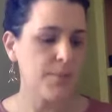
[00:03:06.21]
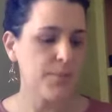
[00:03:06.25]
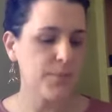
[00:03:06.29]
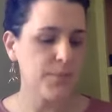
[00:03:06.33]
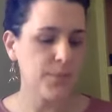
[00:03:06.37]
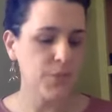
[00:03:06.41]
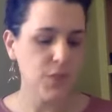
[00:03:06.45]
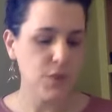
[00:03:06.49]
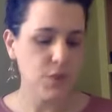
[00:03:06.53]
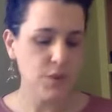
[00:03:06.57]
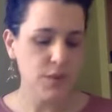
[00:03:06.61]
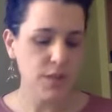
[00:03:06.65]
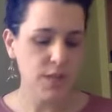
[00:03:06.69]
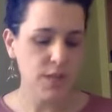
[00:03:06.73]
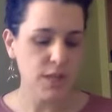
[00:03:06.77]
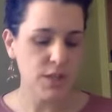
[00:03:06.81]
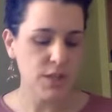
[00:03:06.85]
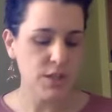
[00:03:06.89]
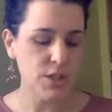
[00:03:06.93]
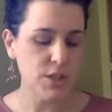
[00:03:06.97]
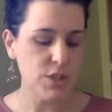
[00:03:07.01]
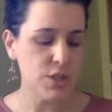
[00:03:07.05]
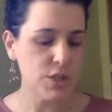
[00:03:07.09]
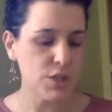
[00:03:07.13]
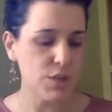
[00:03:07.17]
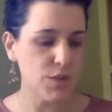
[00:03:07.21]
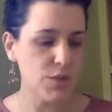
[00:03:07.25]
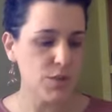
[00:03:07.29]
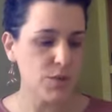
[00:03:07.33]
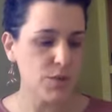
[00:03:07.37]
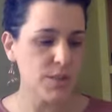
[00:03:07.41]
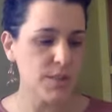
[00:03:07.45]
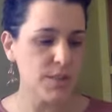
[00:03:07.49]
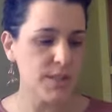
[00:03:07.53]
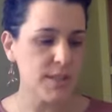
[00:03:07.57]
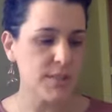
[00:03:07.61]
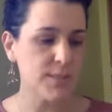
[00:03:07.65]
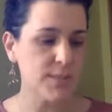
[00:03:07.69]
You can
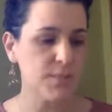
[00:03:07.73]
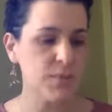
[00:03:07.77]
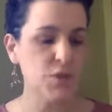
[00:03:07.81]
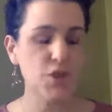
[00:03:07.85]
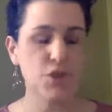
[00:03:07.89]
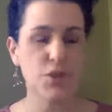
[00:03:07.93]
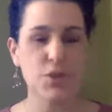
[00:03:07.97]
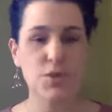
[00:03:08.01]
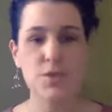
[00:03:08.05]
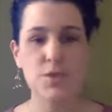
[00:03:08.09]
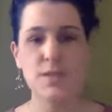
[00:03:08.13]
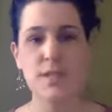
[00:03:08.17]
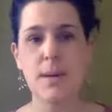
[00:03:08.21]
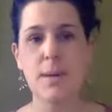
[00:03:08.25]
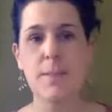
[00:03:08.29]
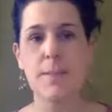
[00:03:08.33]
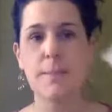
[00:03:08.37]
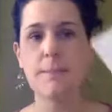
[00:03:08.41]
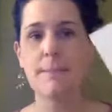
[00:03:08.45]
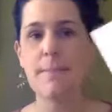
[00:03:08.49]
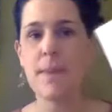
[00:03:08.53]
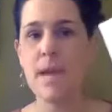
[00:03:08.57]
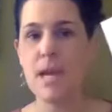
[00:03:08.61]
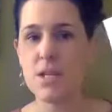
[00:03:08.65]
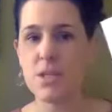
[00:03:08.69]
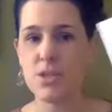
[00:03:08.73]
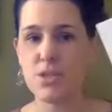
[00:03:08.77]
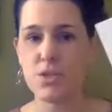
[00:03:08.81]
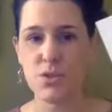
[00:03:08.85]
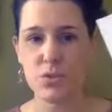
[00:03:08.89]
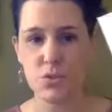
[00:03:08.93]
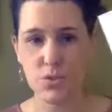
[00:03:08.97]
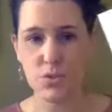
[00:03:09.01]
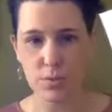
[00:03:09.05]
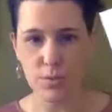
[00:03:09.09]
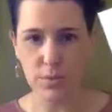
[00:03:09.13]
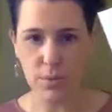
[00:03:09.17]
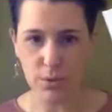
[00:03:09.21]
choose a
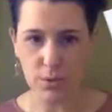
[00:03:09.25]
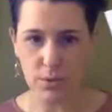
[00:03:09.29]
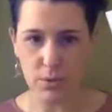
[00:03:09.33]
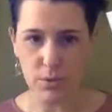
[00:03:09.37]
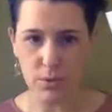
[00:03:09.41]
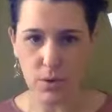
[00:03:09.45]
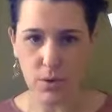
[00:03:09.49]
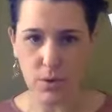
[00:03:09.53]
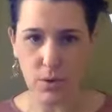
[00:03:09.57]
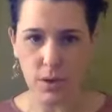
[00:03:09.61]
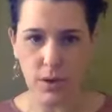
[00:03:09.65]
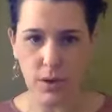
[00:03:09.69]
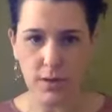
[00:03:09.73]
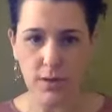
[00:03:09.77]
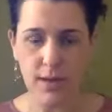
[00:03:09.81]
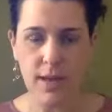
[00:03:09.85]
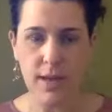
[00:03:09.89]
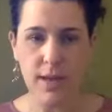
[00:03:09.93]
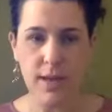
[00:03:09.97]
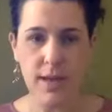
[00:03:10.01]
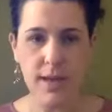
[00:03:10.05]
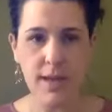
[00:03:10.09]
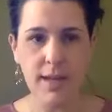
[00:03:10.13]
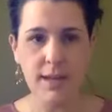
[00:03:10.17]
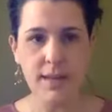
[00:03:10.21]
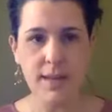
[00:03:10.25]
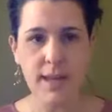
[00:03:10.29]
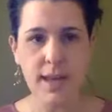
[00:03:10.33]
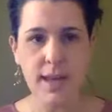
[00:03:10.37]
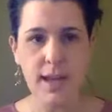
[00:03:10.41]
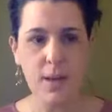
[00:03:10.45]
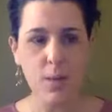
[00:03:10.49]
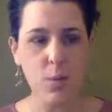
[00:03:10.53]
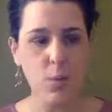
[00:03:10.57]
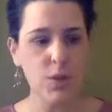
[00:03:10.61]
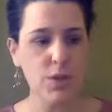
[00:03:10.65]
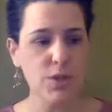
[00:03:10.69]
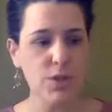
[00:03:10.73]
measurable goal. And
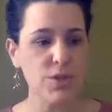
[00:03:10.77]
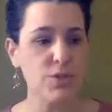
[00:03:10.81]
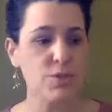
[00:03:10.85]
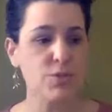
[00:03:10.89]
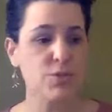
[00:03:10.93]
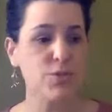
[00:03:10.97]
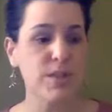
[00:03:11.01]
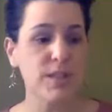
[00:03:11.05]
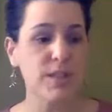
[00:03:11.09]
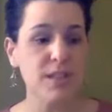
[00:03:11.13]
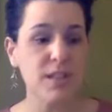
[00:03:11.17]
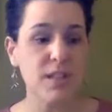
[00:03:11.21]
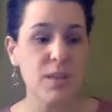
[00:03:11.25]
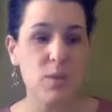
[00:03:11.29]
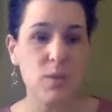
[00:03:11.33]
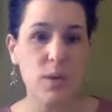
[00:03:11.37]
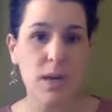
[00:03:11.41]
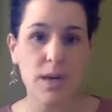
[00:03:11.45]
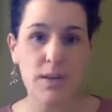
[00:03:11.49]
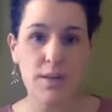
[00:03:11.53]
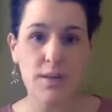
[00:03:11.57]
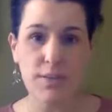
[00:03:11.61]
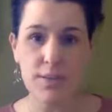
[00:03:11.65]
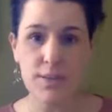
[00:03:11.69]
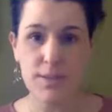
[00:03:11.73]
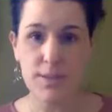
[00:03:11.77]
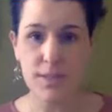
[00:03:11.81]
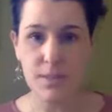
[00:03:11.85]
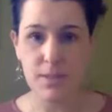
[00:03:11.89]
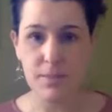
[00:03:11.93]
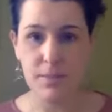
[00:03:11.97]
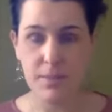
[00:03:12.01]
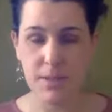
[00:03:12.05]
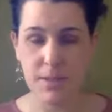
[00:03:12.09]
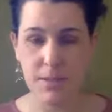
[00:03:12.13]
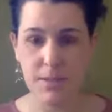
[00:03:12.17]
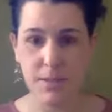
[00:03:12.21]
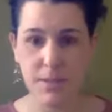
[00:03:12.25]
that works really well for some
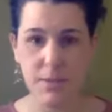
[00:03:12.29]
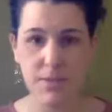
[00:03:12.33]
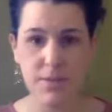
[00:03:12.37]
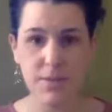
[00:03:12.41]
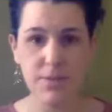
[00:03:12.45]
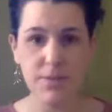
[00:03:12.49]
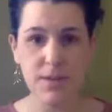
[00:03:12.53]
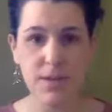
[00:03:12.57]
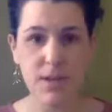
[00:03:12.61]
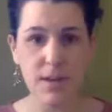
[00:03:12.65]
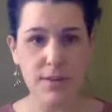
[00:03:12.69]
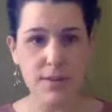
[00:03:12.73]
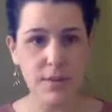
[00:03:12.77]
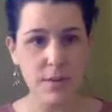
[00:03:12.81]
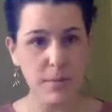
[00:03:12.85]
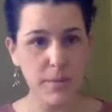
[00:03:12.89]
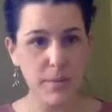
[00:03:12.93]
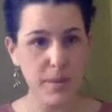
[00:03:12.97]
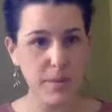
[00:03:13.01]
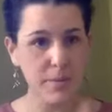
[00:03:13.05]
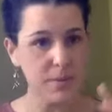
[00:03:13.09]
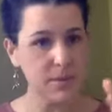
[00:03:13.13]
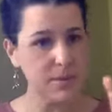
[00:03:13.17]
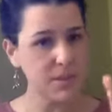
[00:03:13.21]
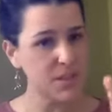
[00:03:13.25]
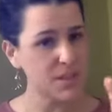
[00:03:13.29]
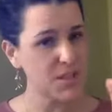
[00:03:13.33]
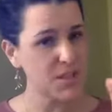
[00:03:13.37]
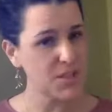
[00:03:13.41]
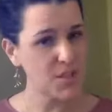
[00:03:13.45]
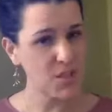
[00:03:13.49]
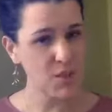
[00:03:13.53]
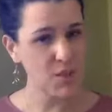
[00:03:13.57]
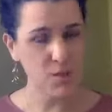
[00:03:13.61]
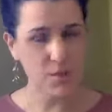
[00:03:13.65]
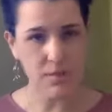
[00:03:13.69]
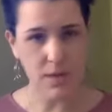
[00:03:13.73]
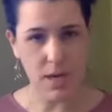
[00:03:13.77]
people. For other people, it's
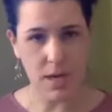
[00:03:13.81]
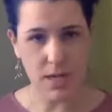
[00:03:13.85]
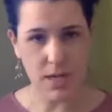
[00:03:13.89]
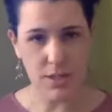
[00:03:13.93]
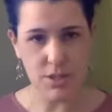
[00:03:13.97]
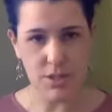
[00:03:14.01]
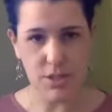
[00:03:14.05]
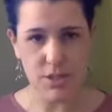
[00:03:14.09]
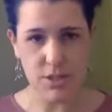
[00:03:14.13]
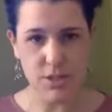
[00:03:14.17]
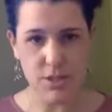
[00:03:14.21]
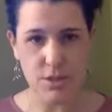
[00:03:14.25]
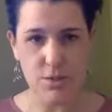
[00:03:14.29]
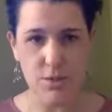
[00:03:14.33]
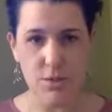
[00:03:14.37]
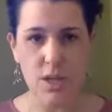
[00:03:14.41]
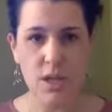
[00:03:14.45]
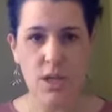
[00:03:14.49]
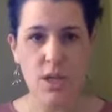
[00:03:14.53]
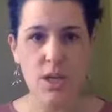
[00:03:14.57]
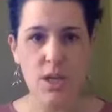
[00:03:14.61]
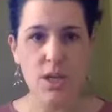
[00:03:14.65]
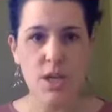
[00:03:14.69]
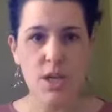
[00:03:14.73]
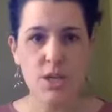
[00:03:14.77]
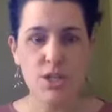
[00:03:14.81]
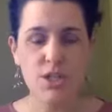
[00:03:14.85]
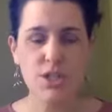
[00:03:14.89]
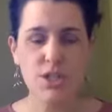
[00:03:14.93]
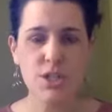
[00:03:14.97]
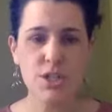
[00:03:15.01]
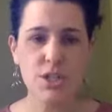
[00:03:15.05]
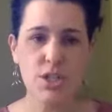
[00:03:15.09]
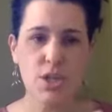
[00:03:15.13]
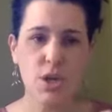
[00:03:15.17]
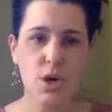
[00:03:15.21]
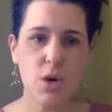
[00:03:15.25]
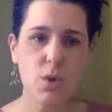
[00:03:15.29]
too much. So
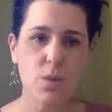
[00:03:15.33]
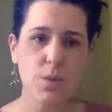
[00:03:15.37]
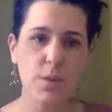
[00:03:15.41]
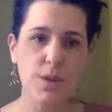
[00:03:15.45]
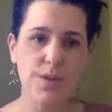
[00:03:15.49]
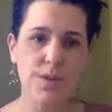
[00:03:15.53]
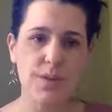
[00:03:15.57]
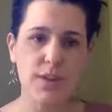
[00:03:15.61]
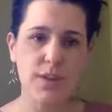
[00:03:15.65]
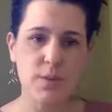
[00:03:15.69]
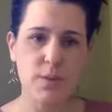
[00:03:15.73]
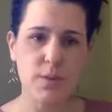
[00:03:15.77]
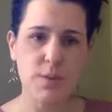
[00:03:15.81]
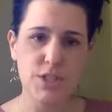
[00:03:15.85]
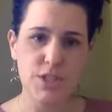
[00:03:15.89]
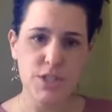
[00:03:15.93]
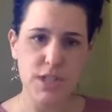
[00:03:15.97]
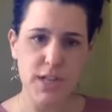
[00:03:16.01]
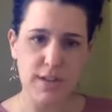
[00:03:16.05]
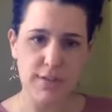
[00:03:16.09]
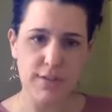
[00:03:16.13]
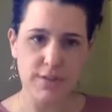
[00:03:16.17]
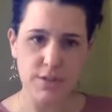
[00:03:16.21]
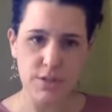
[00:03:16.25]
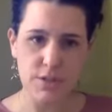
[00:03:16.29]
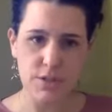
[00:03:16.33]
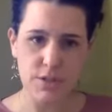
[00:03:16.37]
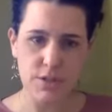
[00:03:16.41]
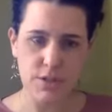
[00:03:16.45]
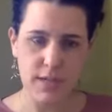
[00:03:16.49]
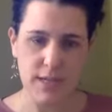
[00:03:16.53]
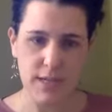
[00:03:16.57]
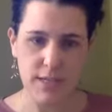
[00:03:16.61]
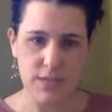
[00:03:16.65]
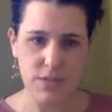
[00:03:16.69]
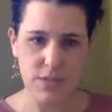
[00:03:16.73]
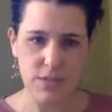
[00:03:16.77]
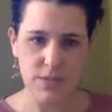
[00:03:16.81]
just go with whichever
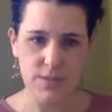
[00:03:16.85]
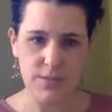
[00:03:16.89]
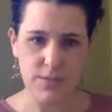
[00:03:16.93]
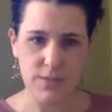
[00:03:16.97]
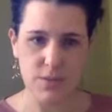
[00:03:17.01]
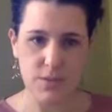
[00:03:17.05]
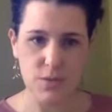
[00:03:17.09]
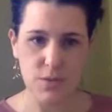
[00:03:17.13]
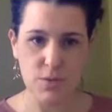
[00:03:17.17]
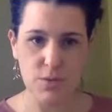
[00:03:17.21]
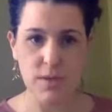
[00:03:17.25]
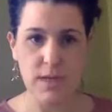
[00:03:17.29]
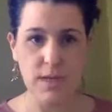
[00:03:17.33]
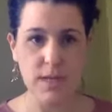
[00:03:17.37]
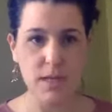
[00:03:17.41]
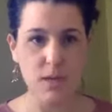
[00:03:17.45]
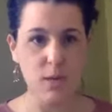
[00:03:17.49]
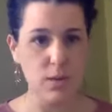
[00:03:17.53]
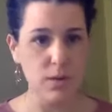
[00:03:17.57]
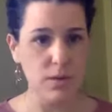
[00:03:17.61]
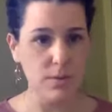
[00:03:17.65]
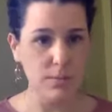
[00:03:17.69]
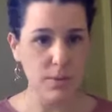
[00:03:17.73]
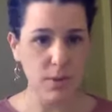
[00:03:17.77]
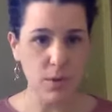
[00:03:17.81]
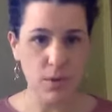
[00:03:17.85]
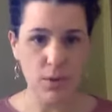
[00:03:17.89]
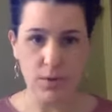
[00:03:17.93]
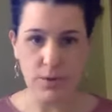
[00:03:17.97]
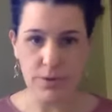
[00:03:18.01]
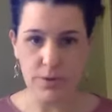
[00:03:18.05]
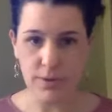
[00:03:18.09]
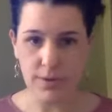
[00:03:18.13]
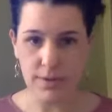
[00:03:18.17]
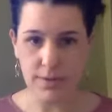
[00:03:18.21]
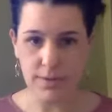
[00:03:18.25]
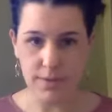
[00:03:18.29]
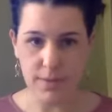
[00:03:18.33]
direction feels right, or both,
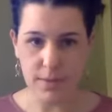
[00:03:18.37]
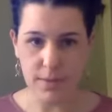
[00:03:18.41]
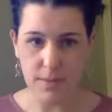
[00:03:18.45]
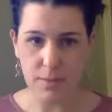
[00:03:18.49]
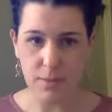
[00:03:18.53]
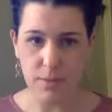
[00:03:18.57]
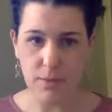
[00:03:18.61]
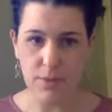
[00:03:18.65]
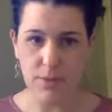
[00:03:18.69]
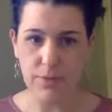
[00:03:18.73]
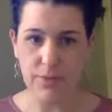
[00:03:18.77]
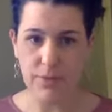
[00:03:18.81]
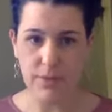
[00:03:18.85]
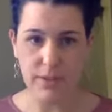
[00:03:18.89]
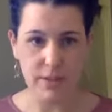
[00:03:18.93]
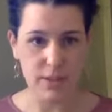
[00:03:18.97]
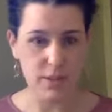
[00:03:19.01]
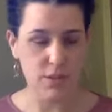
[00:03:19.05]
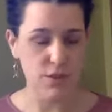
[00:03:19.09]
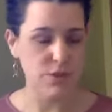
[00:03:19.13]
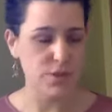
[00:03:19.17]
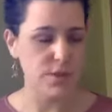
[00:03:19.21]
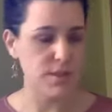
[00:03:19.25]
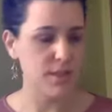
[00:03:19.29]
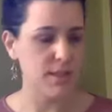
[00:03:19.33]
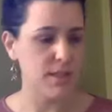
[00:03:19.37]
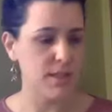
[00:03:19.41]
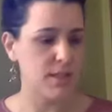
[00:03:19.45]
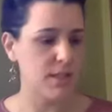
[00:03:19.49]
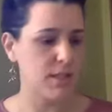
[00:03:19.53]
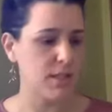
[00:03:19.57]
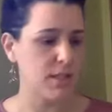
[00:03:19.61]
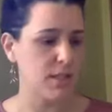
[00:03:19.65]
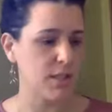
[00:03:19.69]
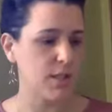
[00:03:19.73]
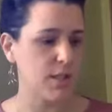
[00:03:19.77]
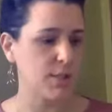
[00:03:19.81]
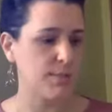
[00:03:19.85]
if they both feel interesting
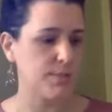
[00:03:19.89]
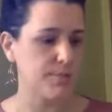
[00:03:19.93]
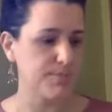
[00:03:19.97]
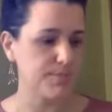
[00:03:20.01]
to you.